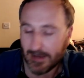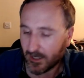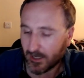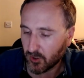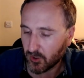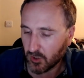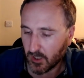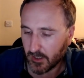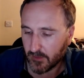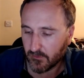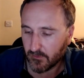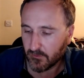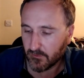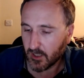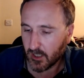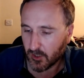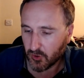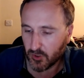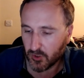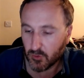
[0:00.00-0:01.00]
Drive
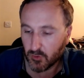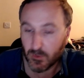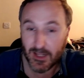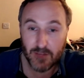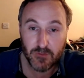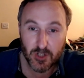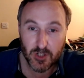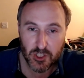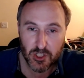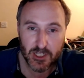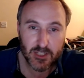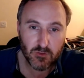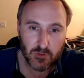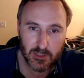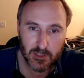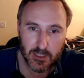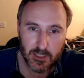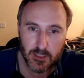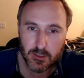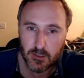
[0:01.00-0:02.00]
cartridge when that eventually gets
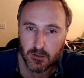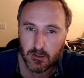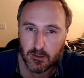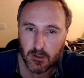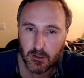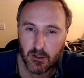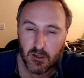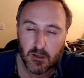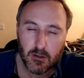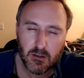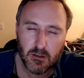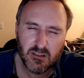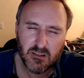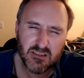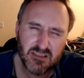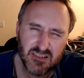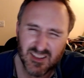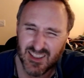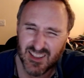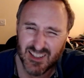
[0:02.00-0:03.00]
released.
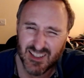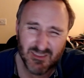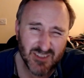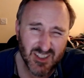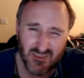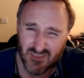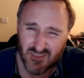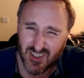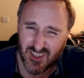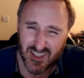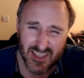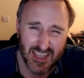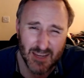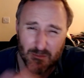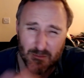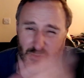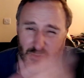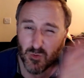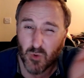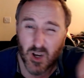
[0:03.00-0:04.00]
Limited run
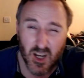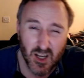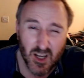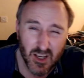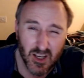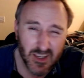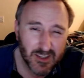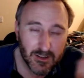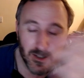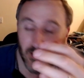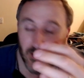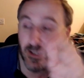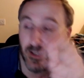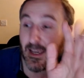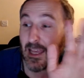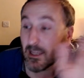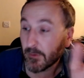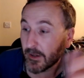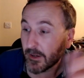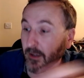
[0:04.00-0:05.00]
games, why?
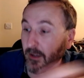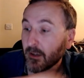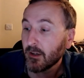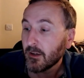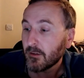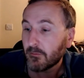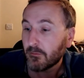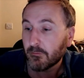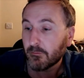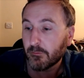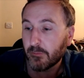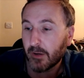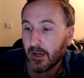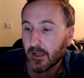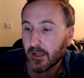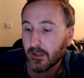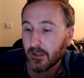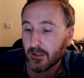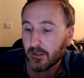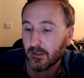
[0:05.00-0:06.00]
Anyway,
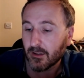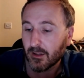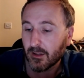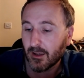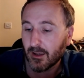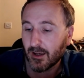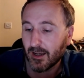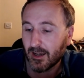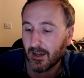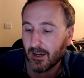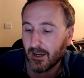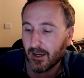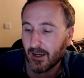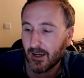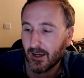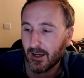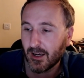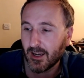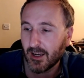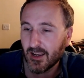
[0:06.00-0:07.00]
but
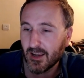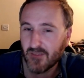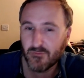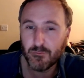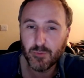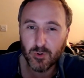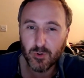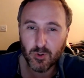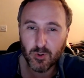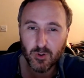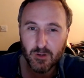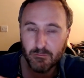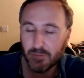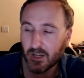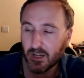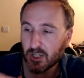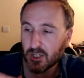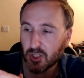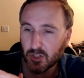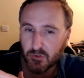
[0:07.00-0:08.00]
I've bought a
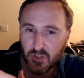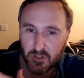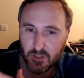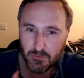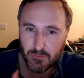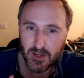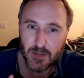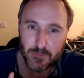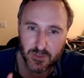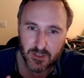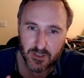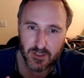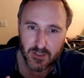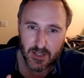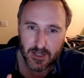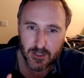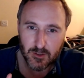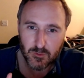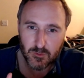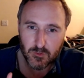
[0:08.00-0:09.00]
bunch of shmups
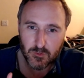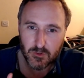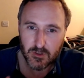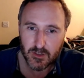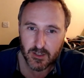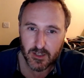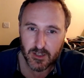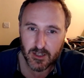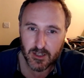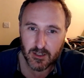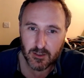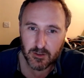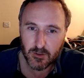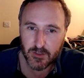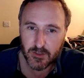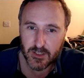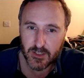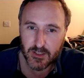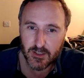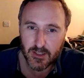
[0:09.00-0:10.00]
now,
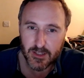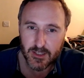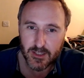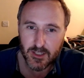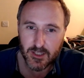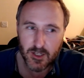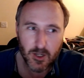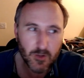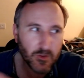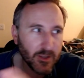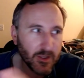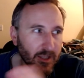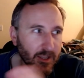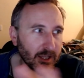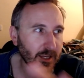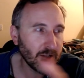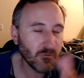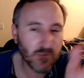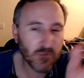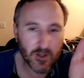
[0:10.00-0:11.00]
including, like, you know,
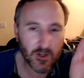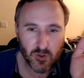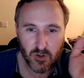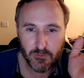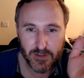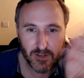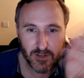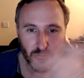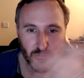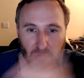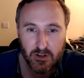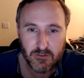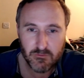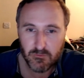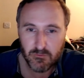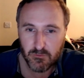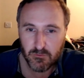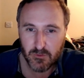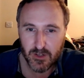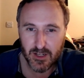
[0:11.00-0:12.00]
the Retrobit
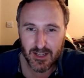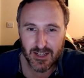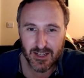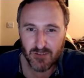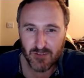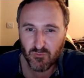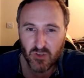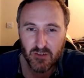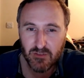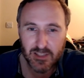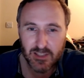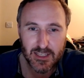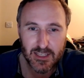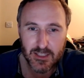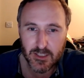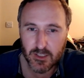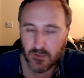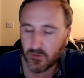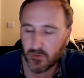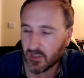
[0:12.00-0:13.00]

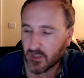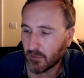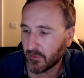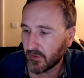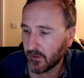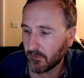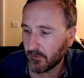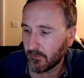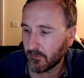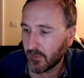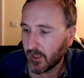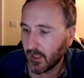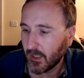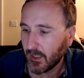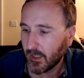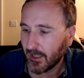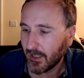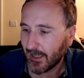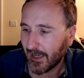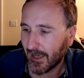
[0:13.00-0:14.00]
re-releases of some of them,
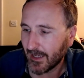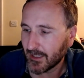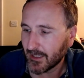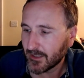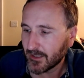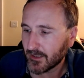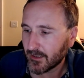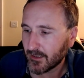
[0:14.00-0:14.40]
and